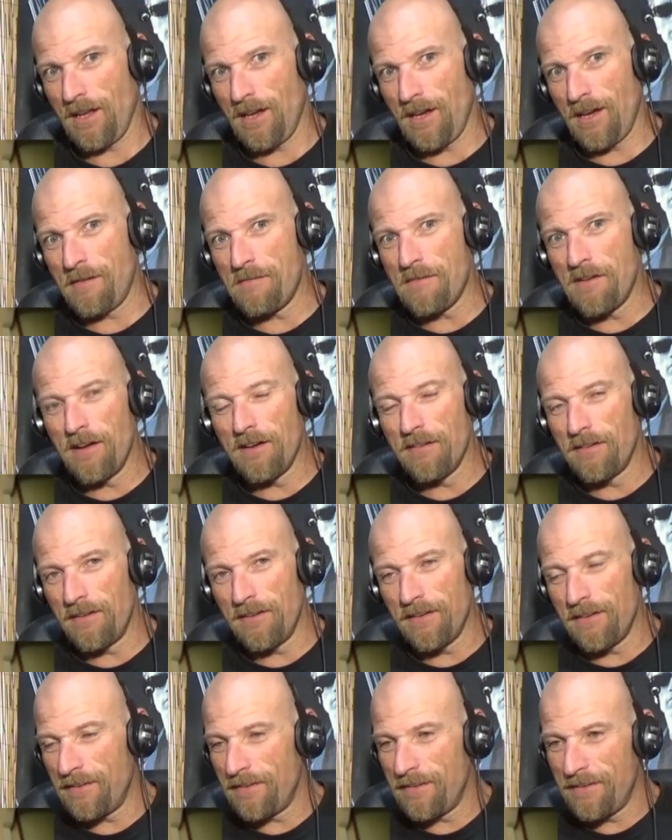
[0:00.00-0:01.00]
Eh,
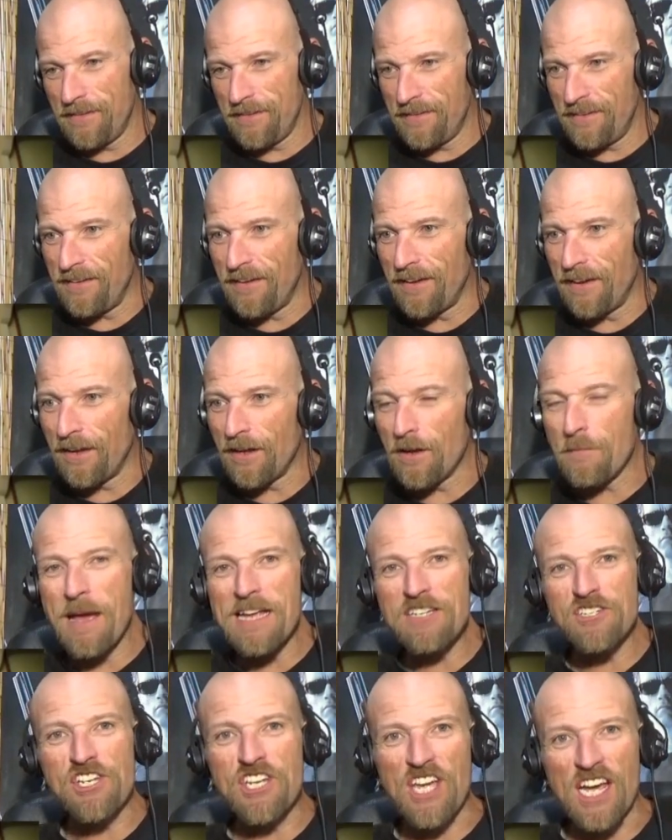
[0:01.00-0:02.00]

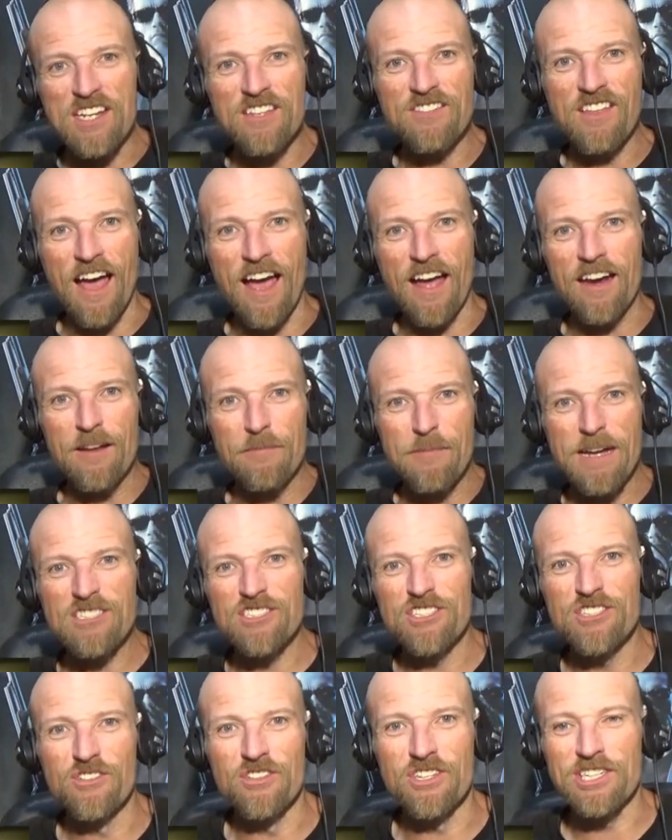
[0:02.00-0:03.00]
imagine getting that.
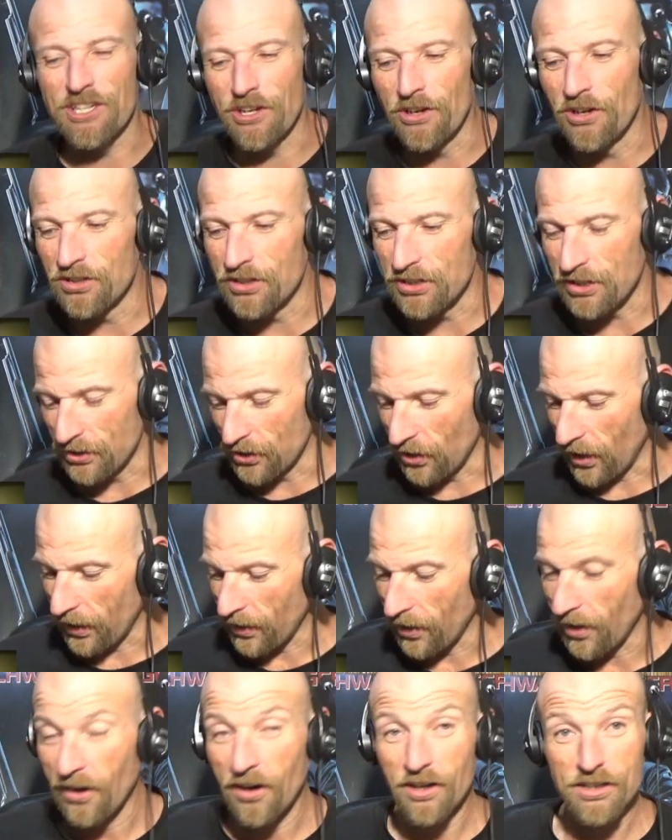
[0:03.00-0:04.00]
Imagine you're the girl and you're like,
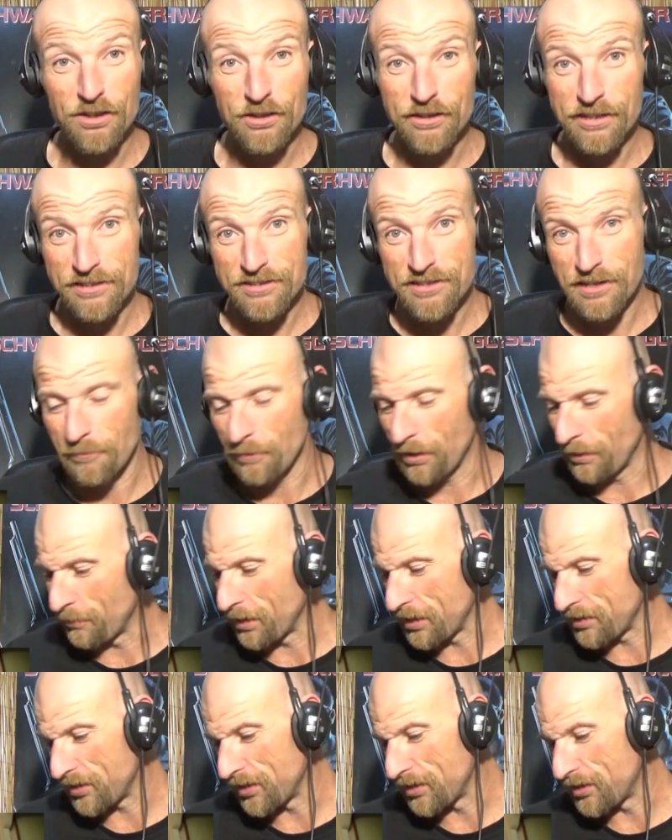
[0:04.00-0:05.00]
oh, look, he sent me a
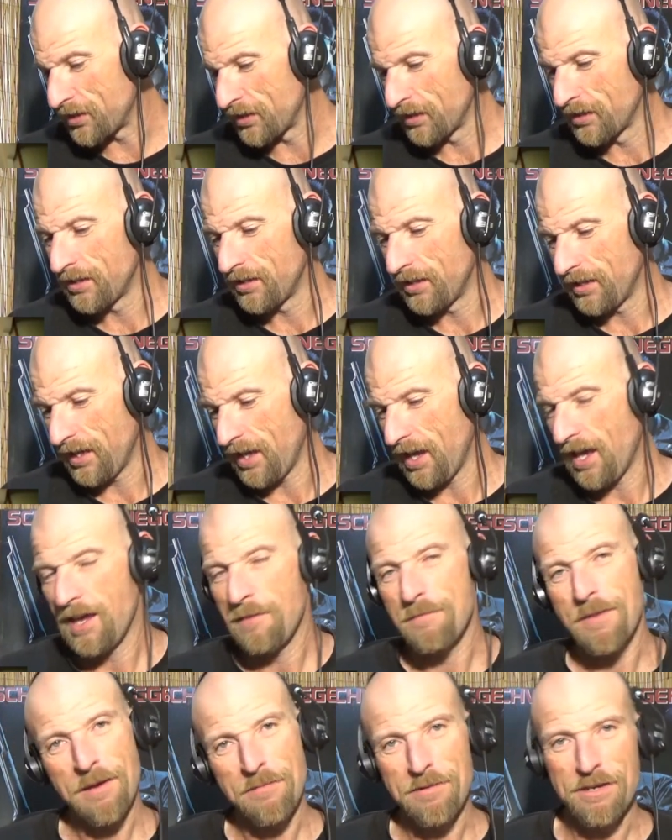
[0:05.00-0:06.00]
message. Hey,
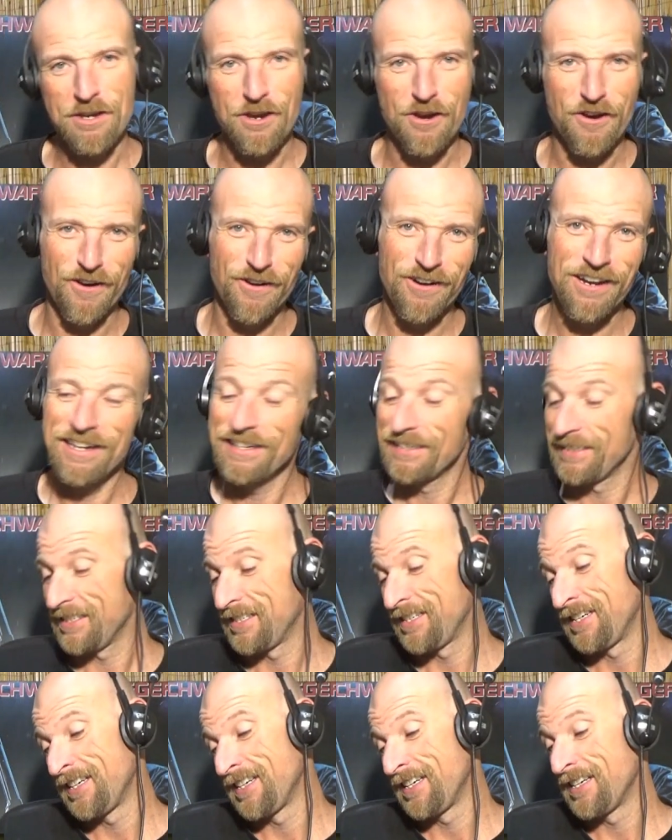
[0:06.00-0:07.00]
baby girl.
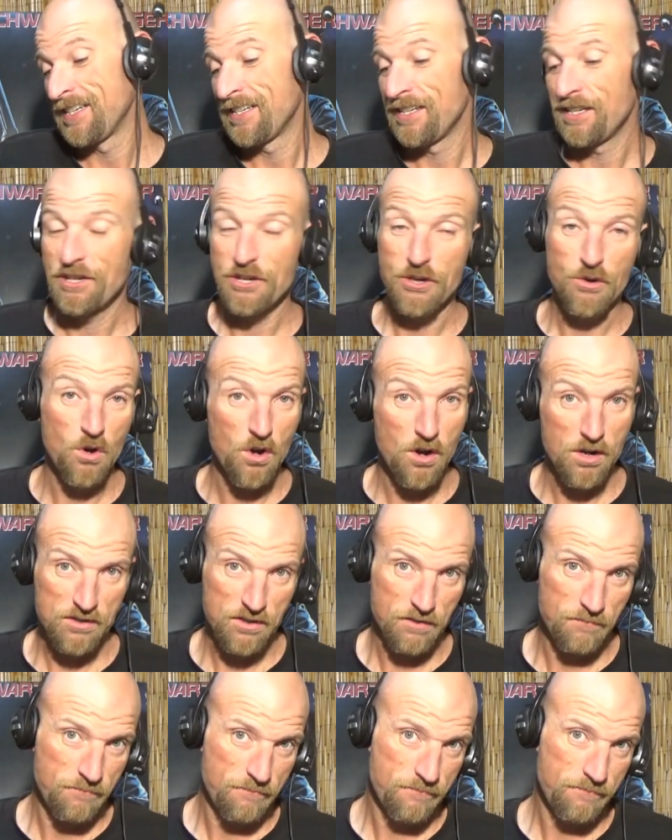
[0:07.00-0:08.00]
You're
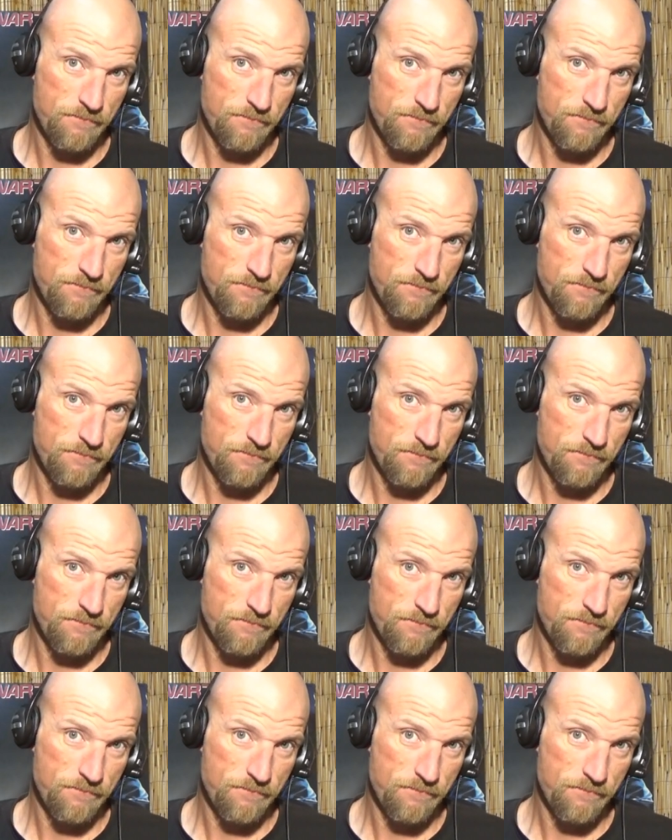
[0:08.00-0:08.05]
awesome.